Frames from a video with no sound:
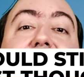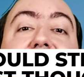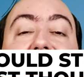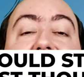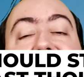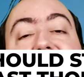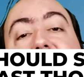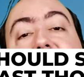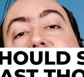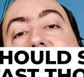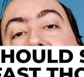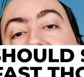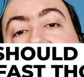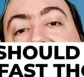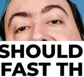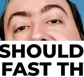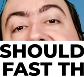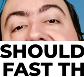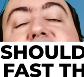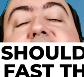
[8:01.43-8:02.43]
if you're not
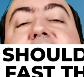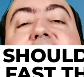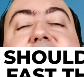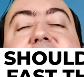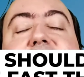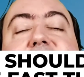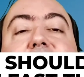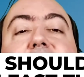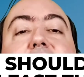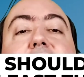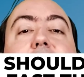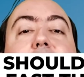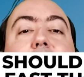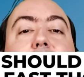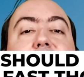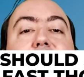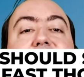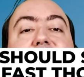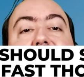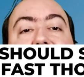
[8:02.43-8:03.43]
fighting
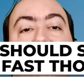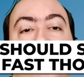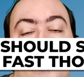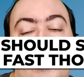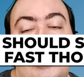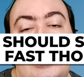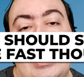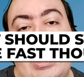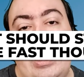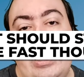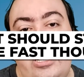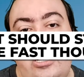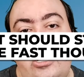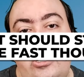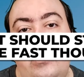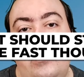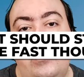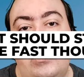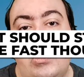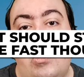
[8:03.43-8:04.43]
with server-side
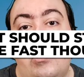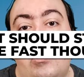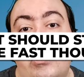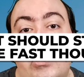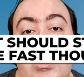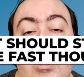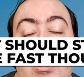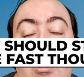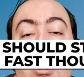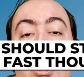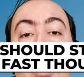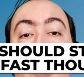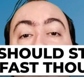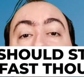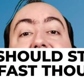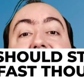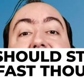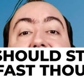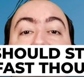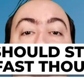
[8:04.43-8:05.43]
issues all the time
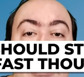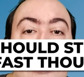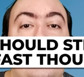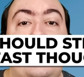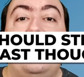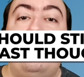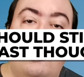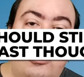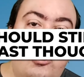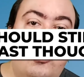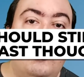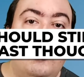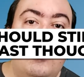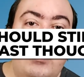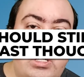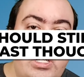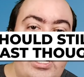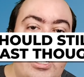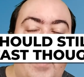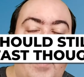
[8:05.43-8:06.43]
and can
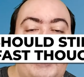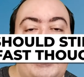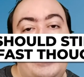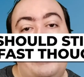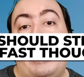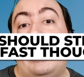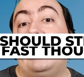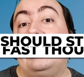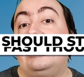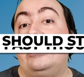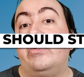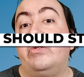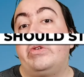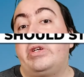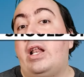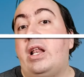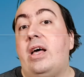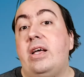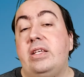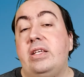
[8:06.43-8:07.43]
truly optimize your
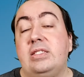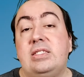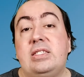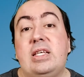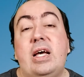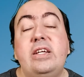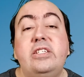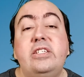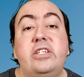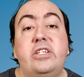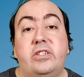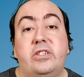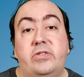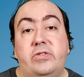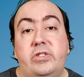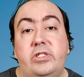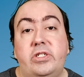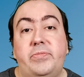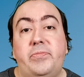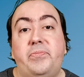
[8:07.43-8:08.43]
client-side
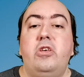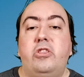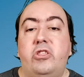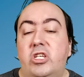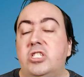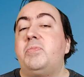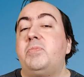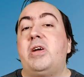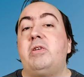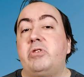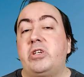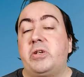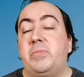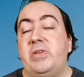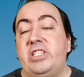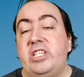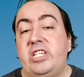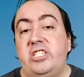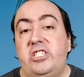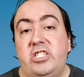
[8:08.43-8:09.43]
code. Thus, my
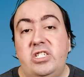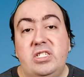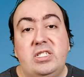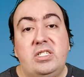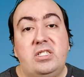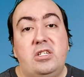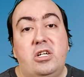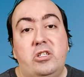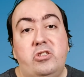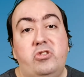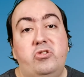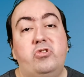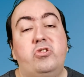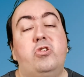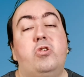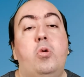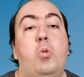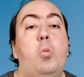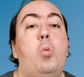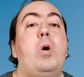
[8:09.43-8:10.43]
recommendation is not to
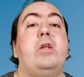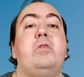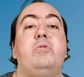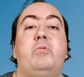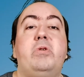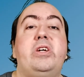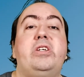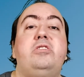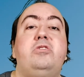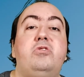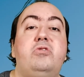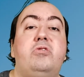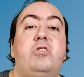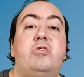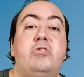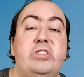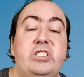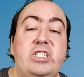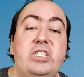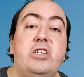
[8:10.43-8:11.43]
go one way to
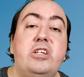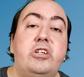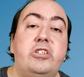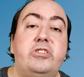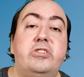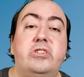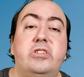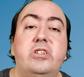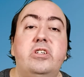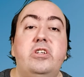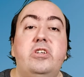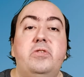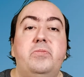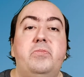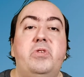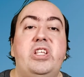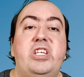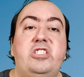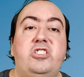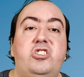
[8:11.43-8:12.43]
or the other,
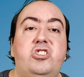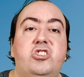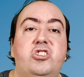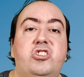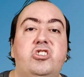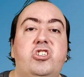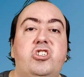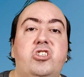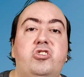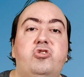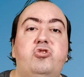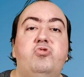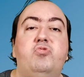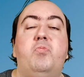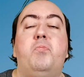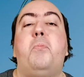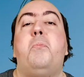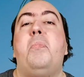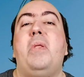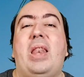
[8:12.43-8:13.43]
but it's just not to
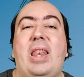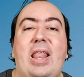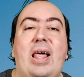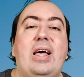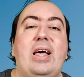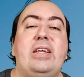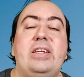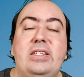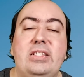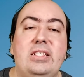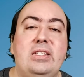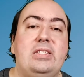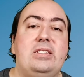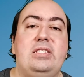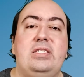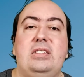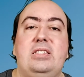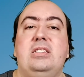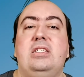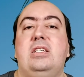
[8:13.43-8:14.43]

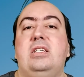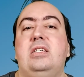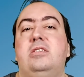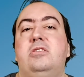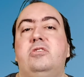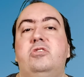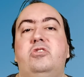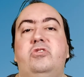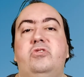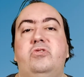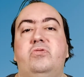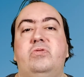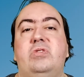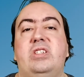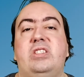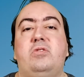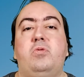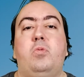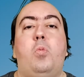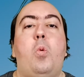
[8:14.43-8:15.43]
blindly do
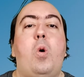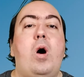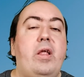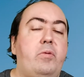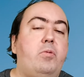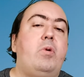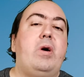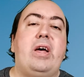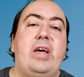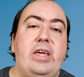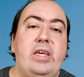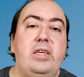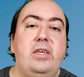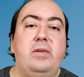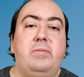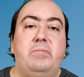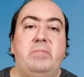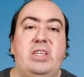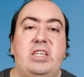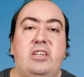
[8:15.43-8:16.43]
it one way
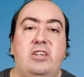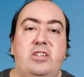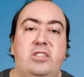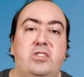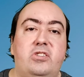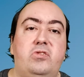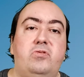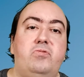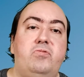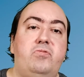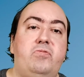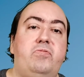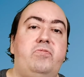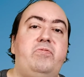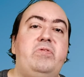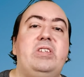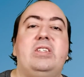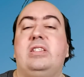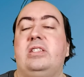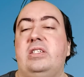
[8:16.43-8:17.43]
because you
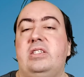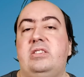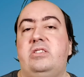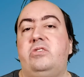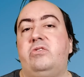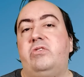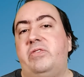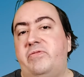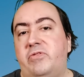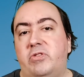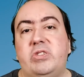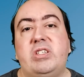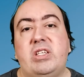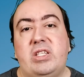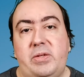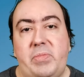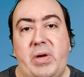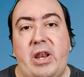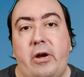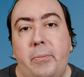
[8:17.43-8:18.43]
feel it's
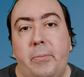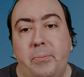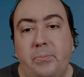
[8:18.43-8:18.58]
universally better.